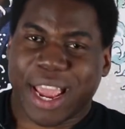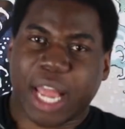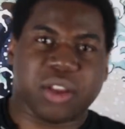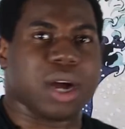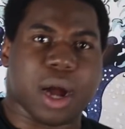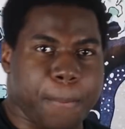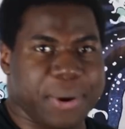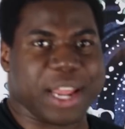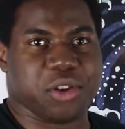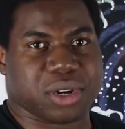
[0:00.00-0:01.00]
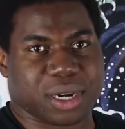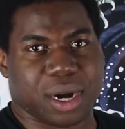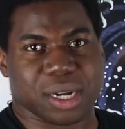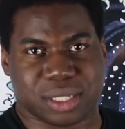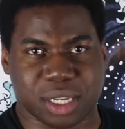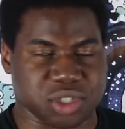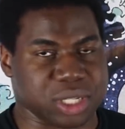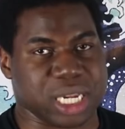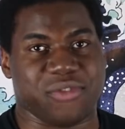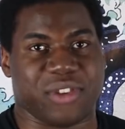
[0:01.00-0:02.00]
and you can't play your cards such as
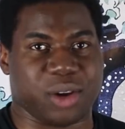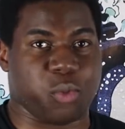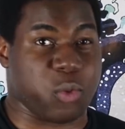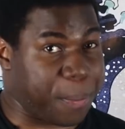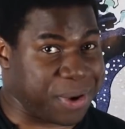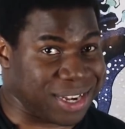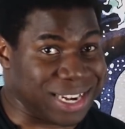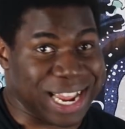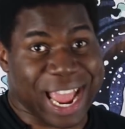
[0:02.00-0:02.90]
Envenom Weapon